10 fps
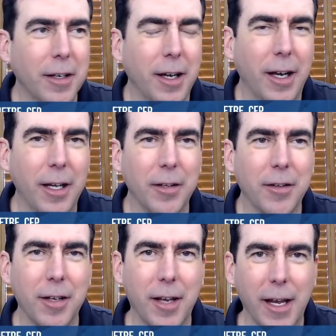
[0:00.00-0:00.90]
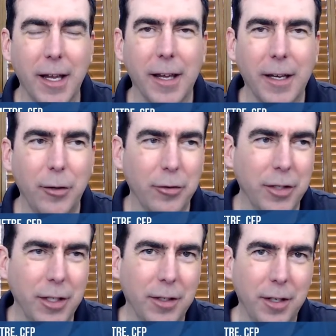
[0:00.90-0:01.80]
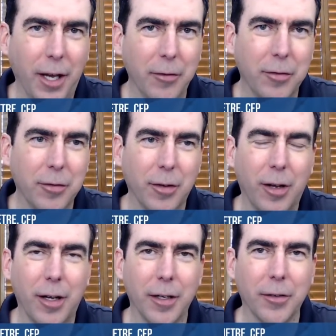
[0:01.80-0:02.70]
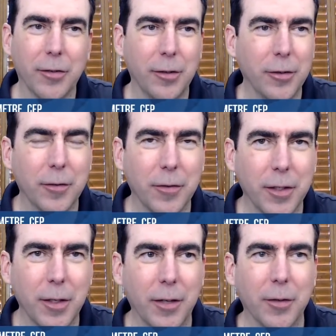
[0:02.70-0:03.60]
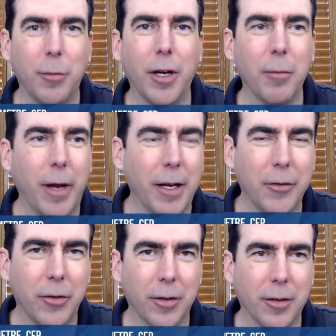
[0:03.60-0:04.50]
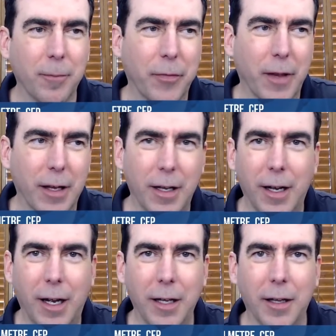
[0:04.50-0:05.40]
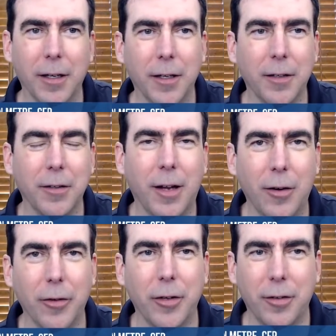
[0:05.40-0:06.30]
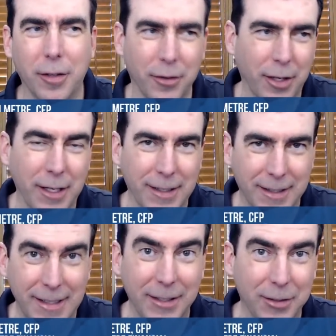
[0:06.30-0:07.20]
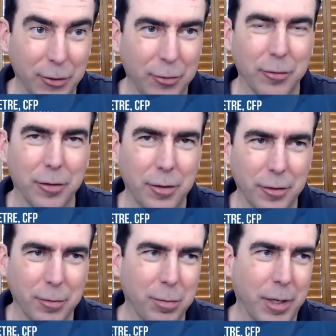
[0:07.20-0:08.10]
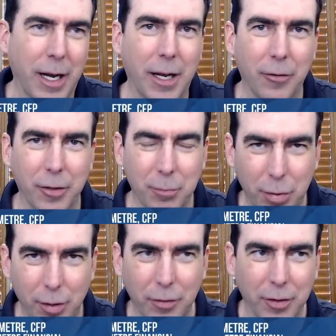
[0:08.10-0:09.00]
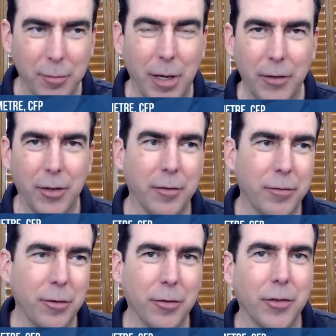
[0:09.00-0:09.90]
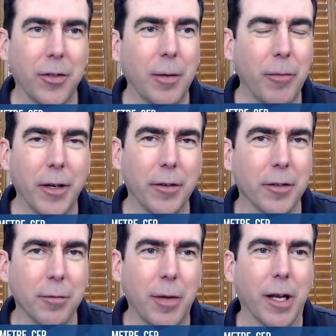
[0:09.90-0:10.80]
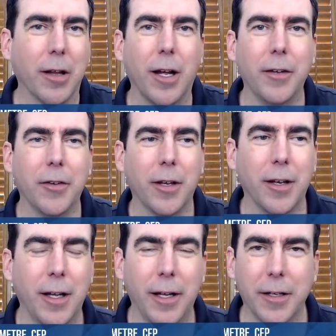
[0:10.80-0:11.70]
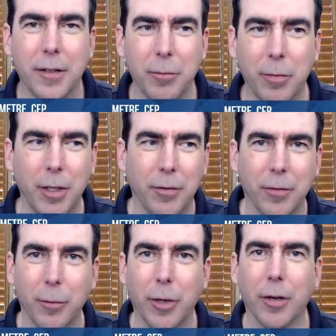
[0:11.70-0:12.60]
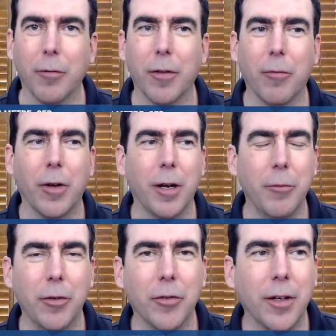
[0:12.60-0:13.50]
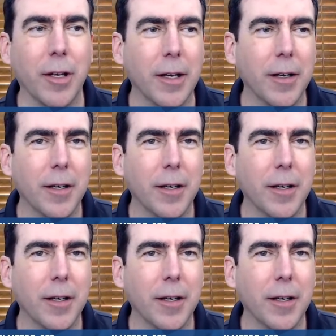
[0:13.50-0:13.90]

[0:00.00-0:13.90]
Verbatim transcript: Uh, today, I use ETFs uh, exclusively as a money manager. Uh, I not only is that the easiest tool to use, but I always personally myself use the same things as my clients. I, I like to be familiar with what I'm using.